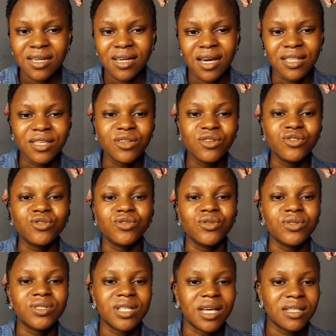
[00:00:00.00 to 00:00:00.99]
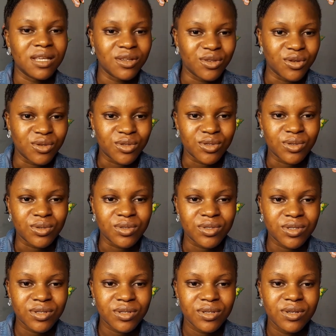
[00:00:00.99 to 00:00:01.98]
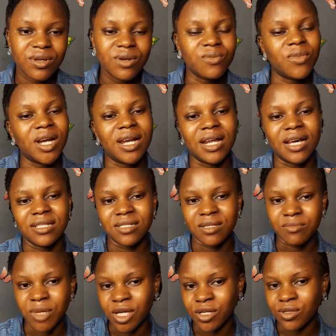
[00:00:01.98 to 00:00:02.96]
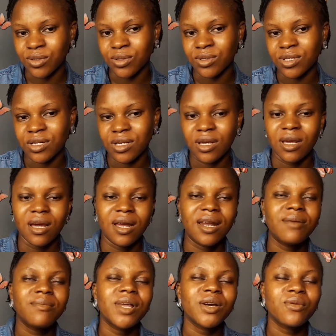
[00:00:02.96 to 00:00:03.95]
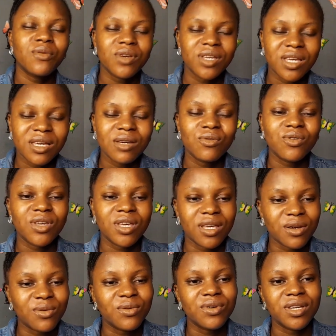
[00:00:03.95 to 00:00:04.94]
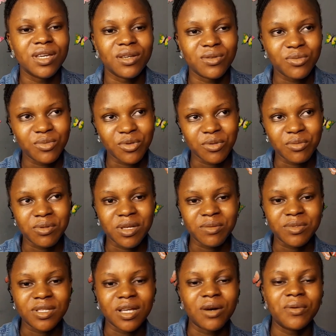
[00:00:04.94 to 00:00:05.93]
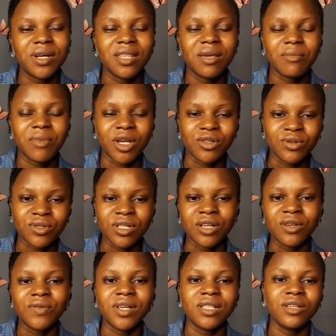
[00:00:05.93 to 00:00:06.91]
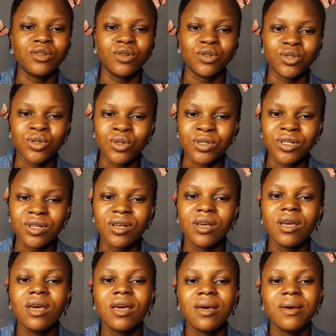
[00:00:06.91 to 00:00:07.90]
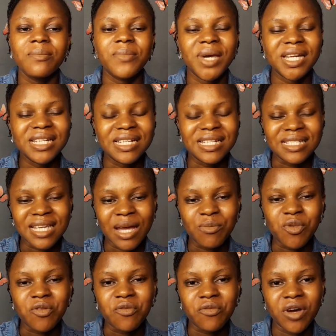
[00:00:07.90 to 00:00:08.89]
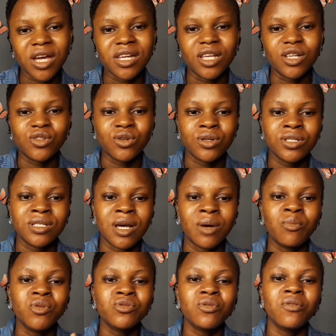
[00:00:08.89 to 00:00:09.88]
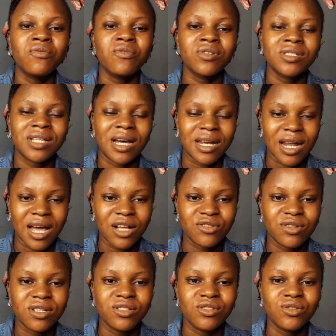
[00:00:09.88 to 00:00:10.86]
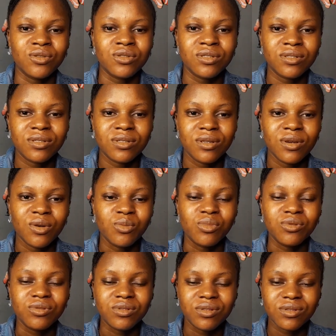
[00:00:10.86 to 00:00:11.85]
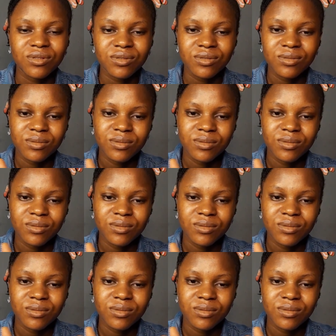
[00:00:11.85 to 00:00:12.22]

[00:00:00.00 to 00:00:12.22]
I think you should just attend your church while I attend my church. And I'm like, okay, okay, okay, no problems. I will attend my church and you attend your church. Pending the time we find a church that both of us can actually just both